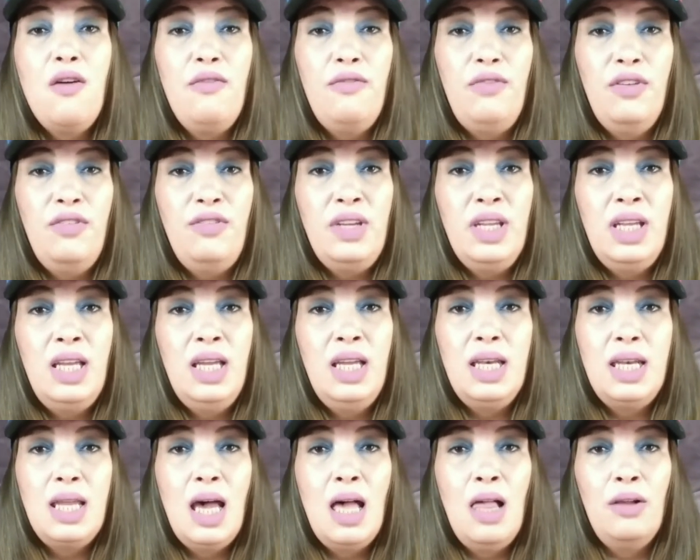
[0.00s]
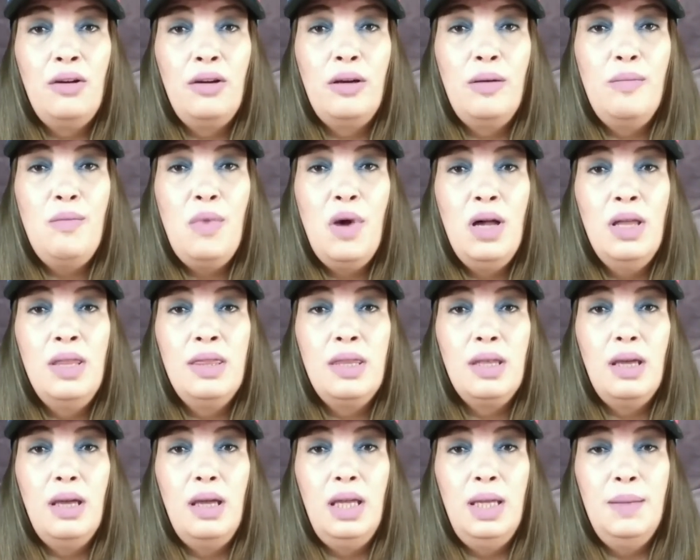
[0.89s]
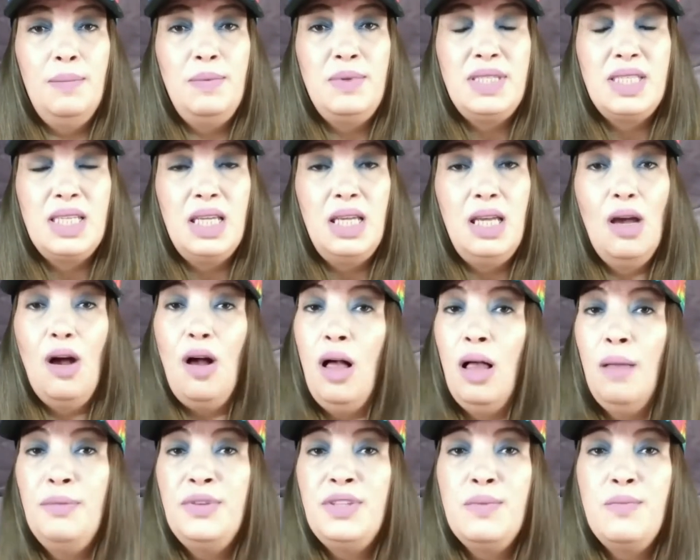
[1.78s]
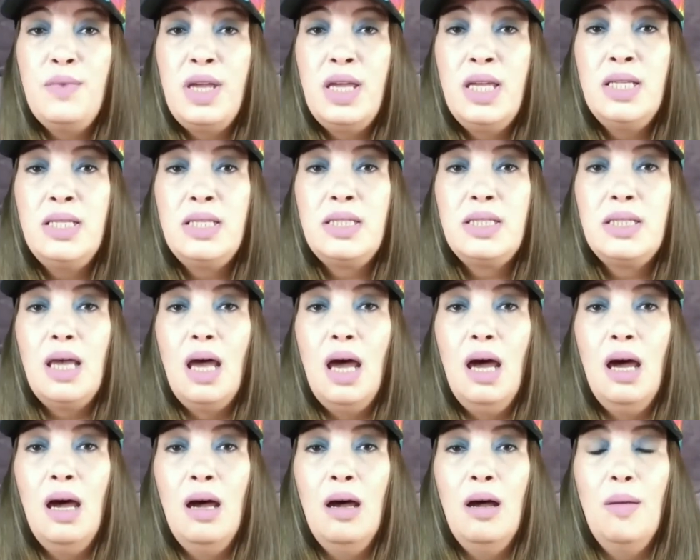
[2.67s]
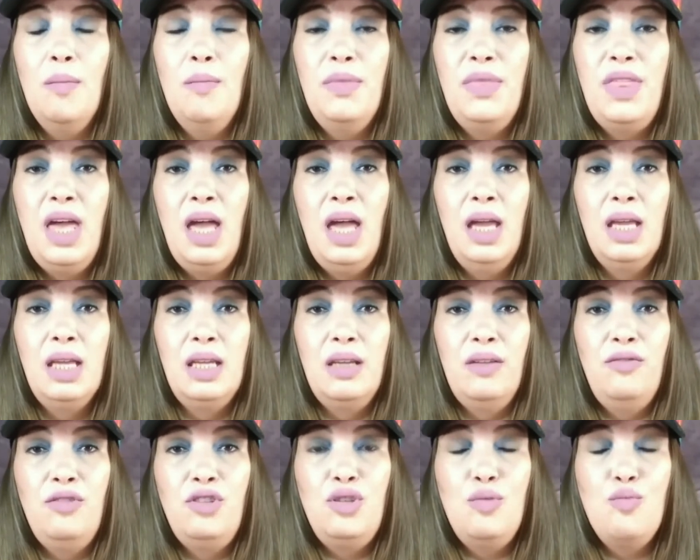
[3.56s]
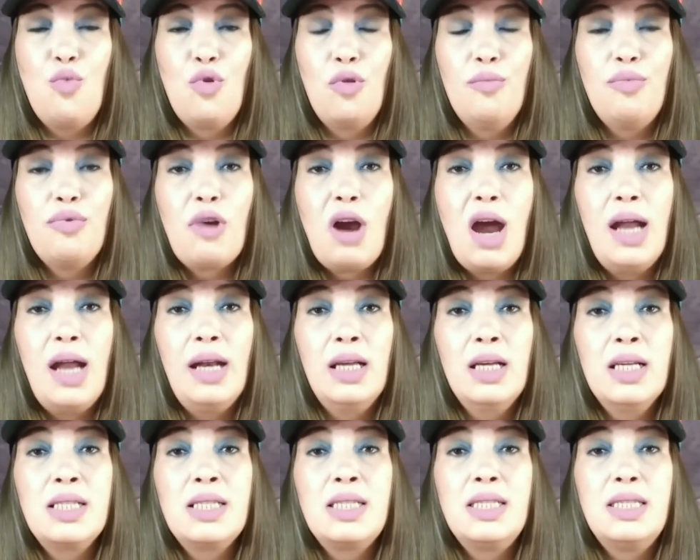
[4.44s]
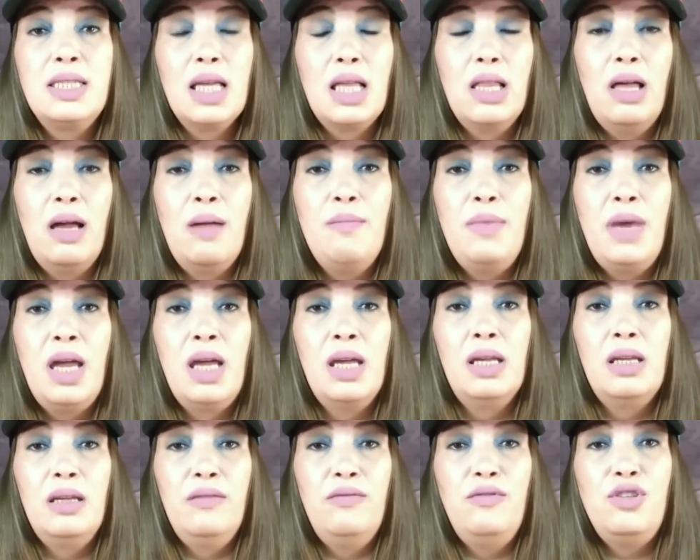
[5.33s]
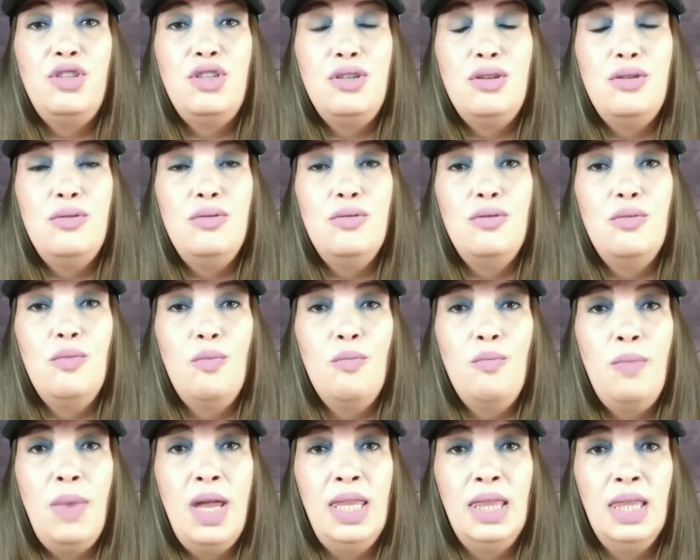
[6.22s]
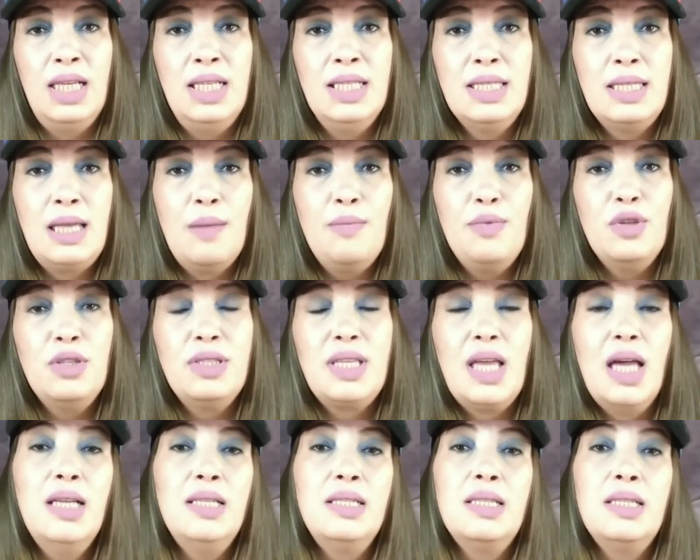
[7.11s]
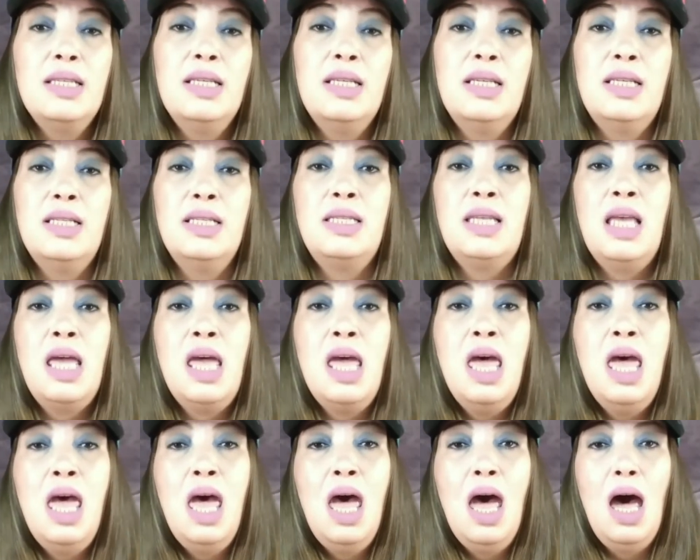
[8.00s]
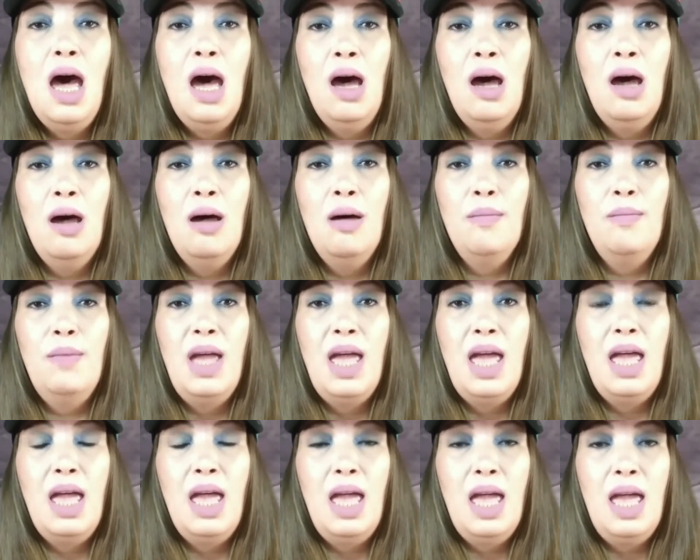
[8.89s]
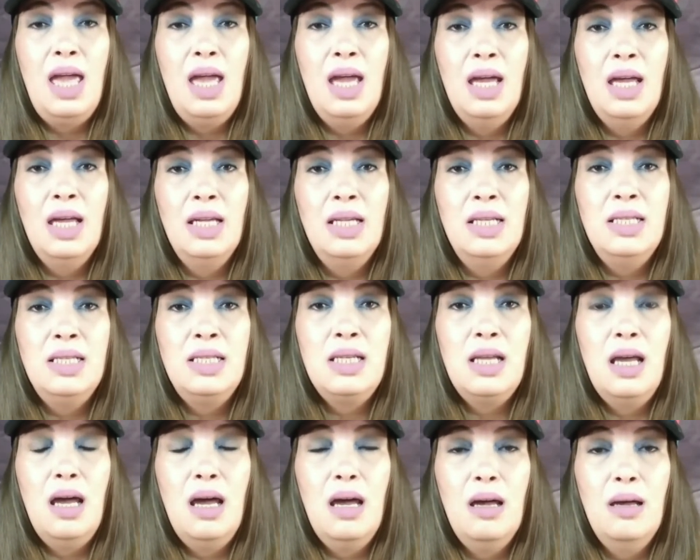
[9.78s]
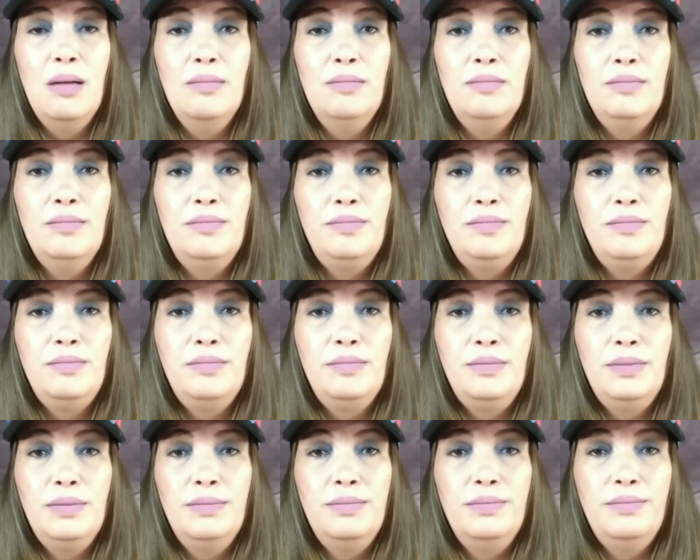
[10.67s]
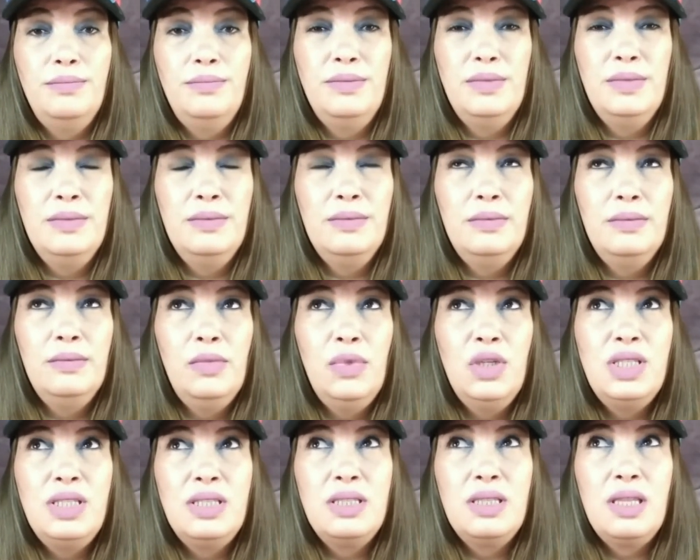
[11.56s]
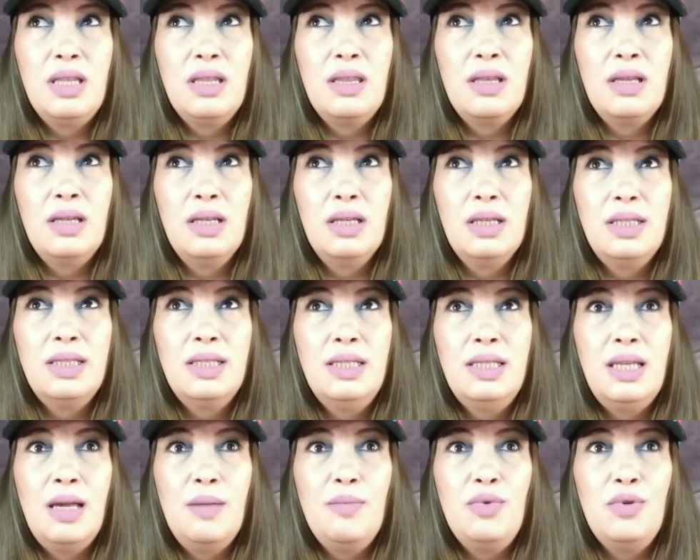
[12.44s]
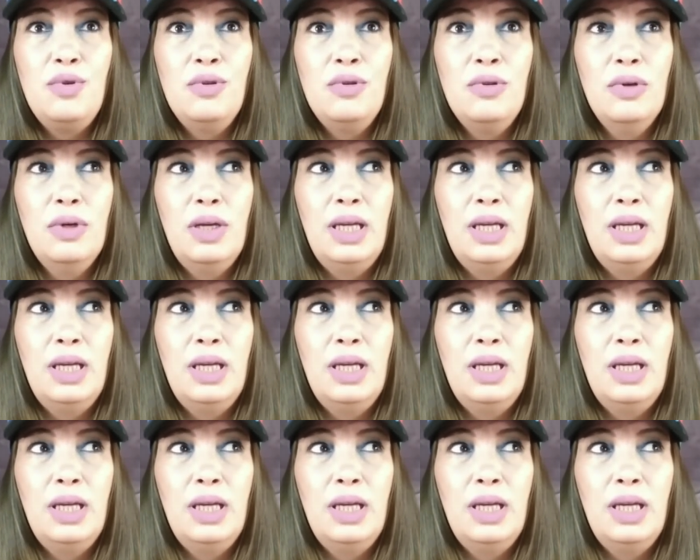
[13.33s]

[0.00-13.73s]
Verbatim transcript: $50 a month Ipsy Ultimate um, that gives you more products. The glam bag gives you mainly sample sizes um, and um, what's the, the sample